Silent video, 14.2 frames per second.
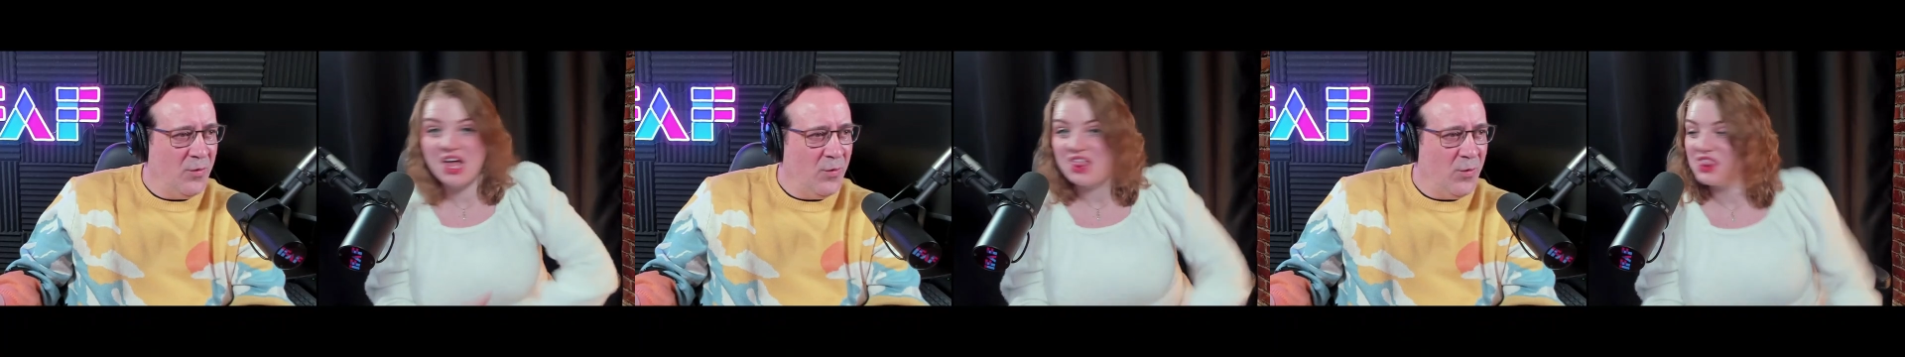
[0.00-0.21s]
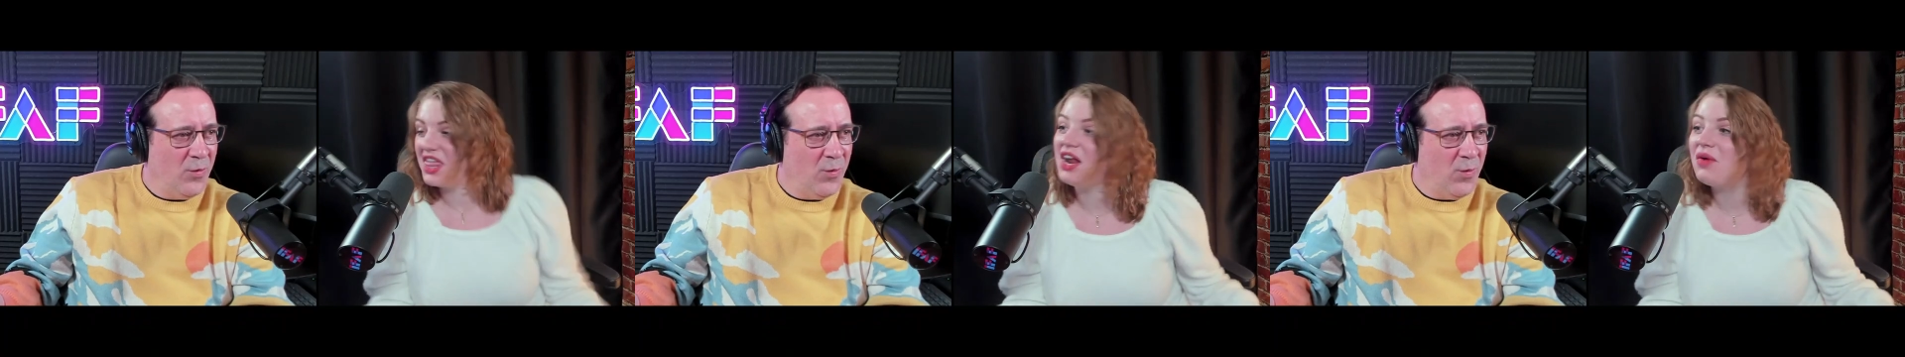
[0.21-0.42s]

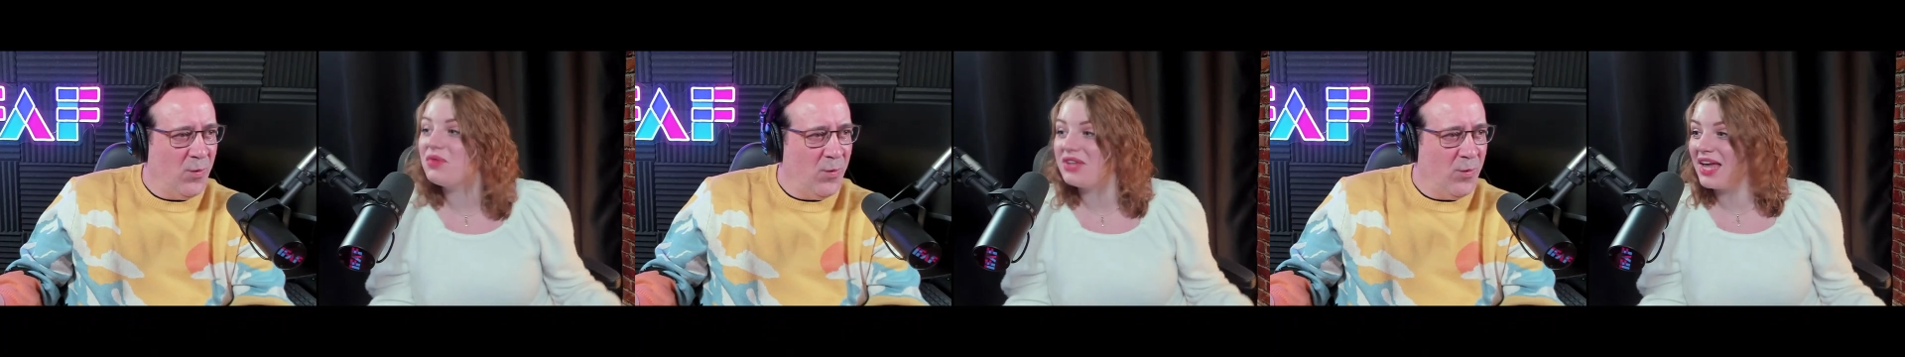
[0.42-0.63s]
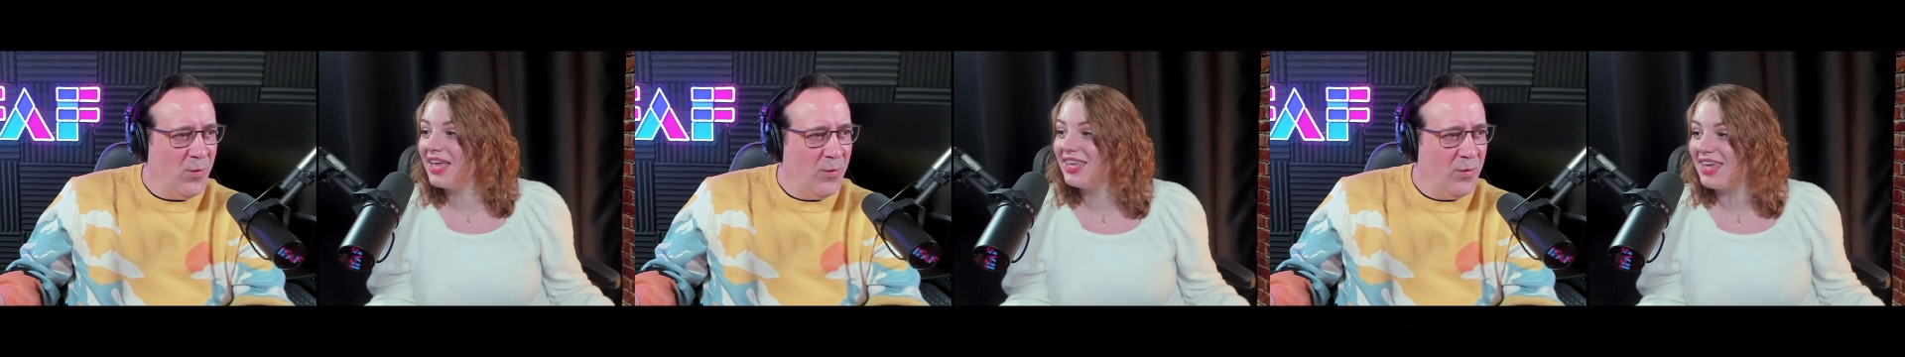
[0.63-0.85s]
Speaker 1: They don't
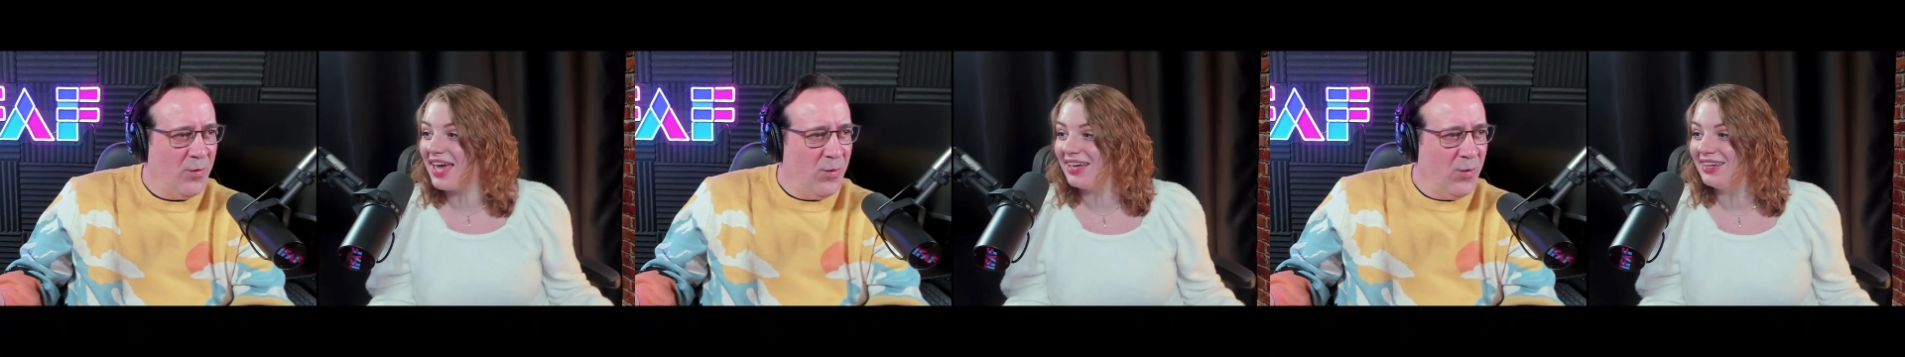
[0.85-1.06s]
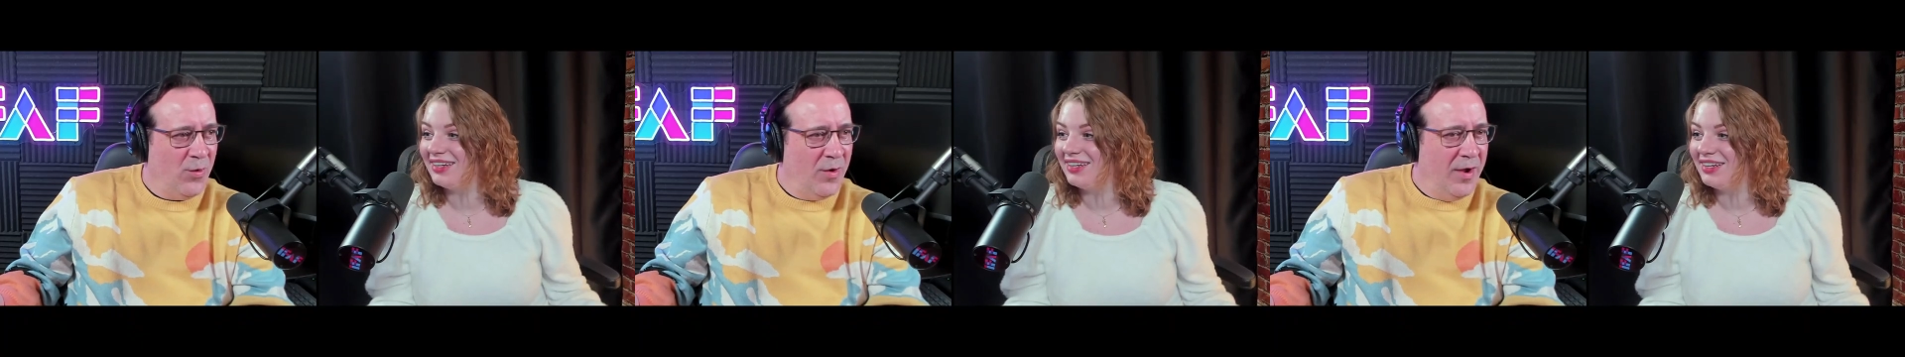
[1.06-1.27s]
tell you.
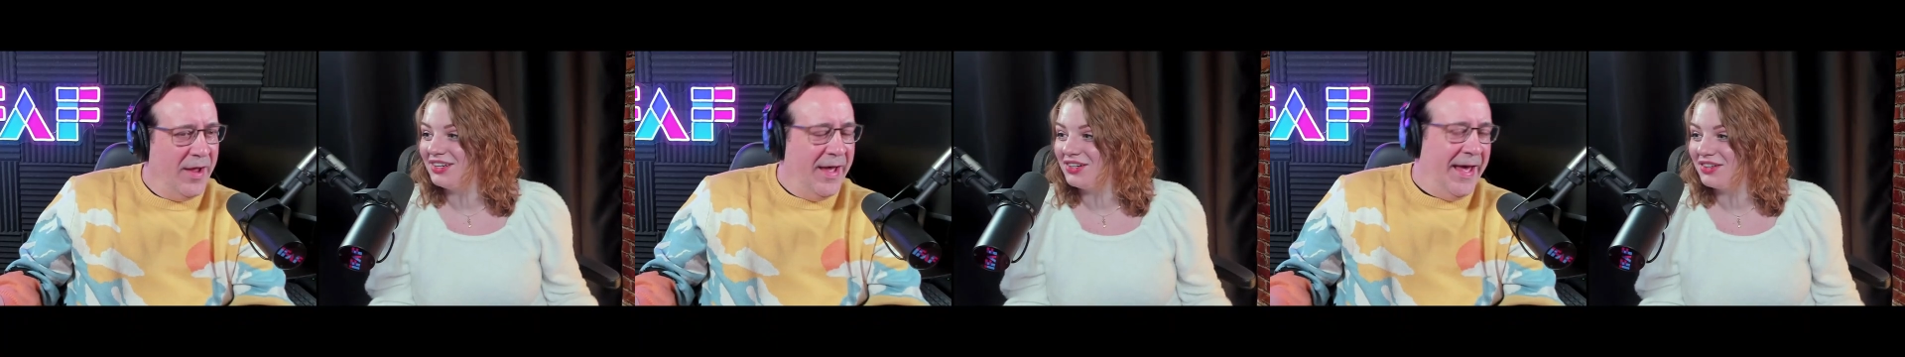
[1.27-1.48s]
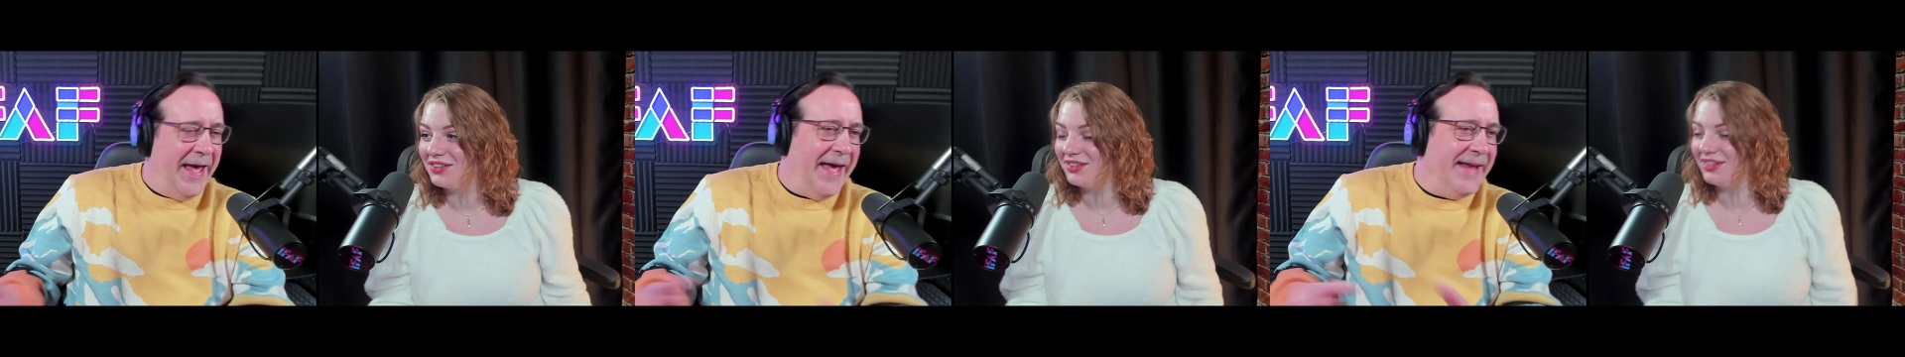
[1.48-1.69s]

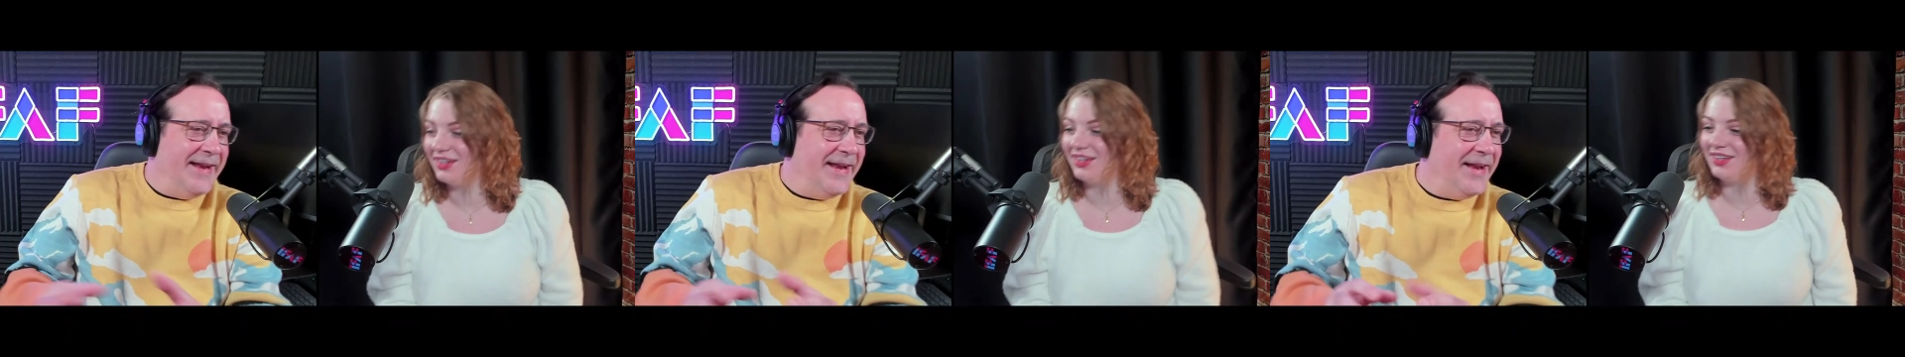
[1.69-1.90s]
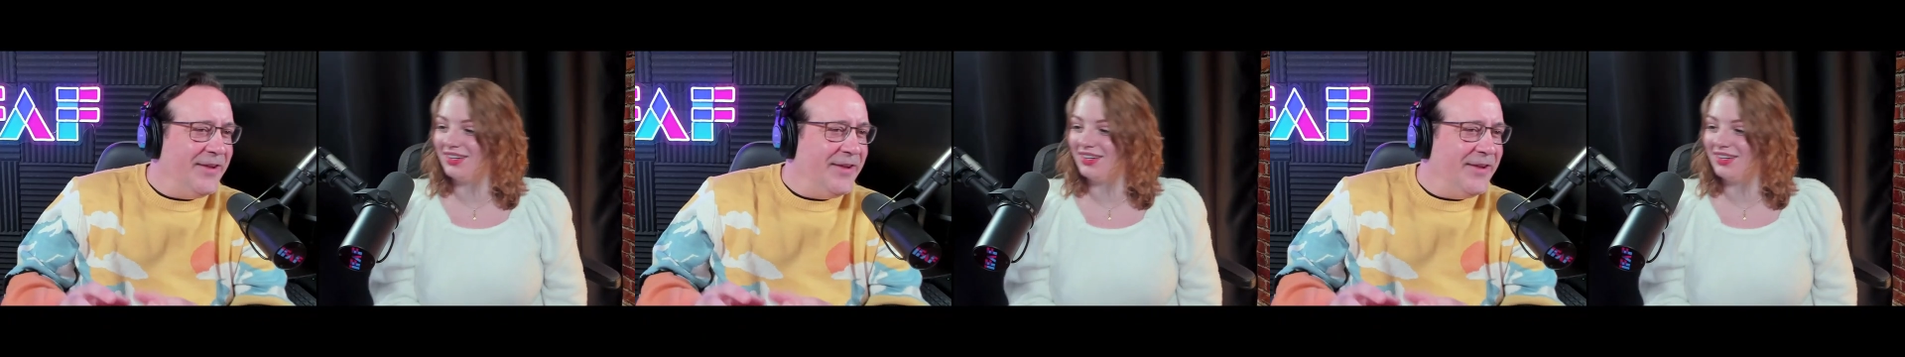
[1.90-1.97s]
Speaker 2: and